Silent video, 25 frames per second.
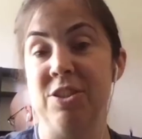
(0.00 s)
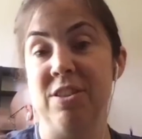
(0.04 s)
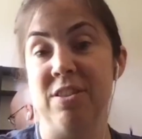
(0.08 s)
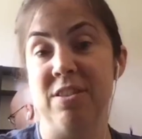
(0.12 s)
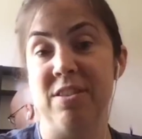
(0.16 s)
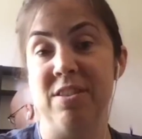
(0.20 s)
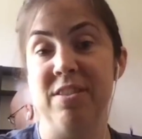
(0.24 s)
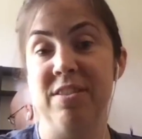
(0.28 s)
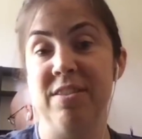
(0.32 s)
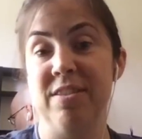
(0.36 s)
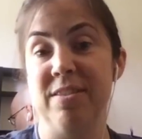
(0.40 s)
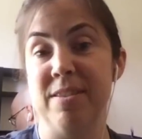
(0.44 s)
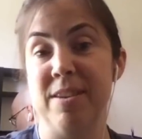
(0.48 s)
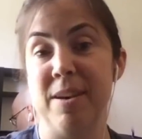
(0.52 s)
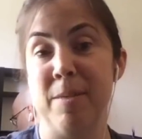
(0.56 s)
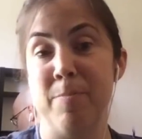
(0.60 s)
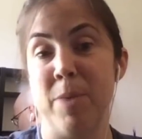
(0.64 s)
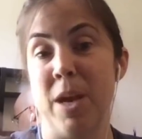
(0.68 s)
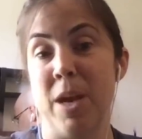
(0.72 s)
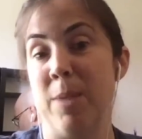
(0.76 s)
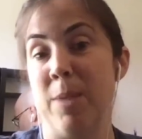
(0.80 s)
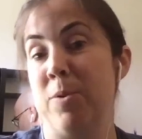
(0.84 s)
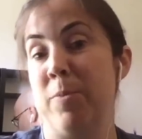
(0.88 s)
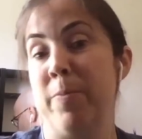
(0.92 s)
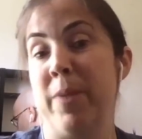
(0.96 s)
just a
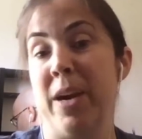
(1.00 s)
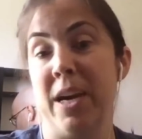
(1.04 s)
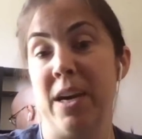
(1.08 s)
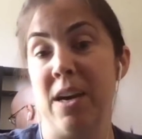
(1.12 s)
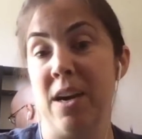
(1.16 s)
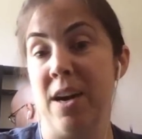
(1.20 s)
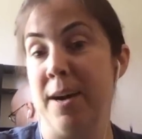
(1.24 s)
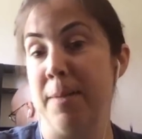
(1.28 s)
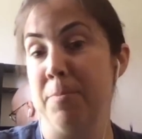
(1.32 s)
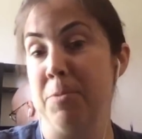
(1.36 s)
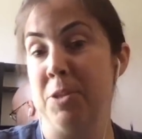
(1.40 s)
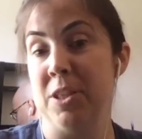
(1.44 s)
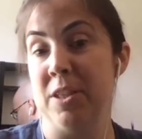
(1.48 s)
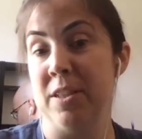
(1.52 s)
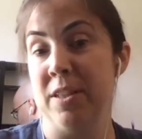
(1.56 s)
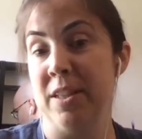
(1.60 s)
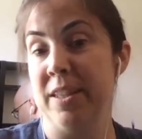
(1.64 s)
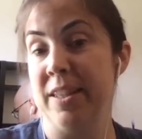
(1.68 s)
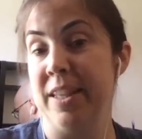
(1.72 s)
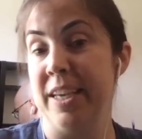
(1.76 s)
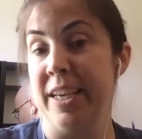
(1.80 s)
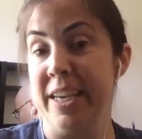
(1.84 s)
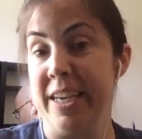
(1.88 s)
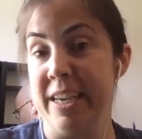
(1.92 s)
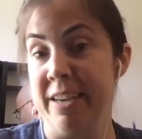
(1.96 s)
paperback option
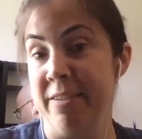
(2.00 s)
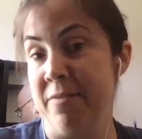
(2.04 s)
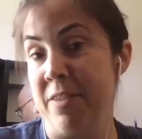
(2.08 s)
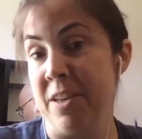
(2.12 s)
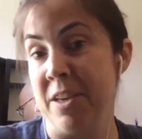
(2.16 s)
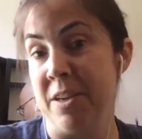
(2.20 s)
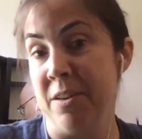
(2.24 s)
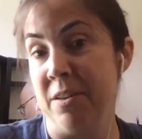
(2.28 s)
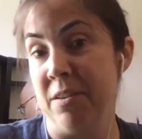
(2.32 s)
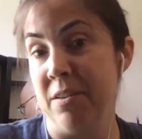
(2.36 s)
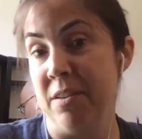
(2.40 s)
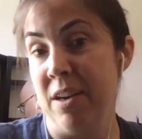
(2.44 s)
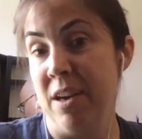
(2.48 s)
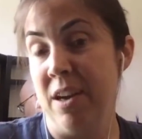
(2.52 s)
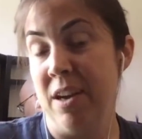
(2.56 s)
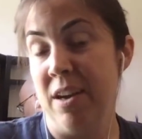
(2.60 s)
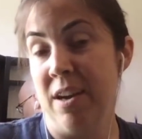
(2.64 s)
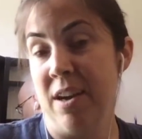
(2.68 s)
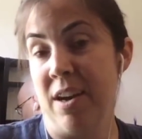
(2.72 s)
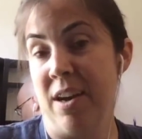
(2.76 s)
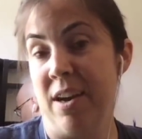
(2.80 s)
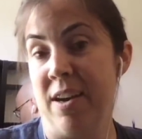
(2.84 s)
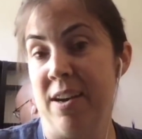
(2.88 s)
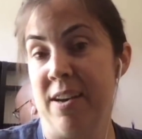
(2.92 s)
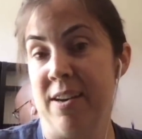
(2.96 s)
that they give you.
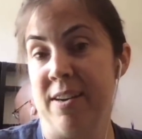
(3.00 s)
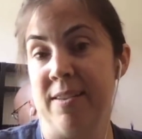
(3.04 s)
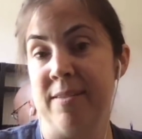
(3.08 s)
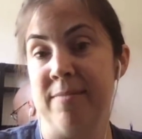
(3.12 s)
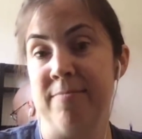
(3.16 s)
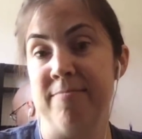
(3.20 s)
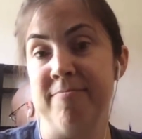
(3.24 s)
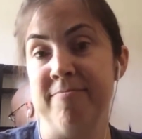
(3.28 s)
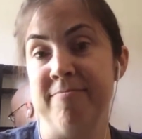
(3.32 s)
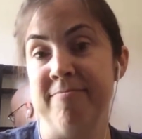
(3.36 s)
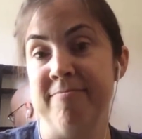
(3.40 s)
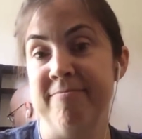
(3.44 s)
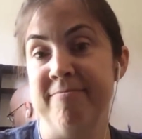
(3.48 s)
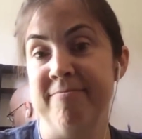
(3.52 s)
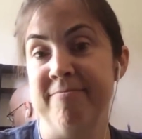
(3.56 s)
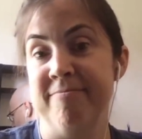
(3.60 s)
Um,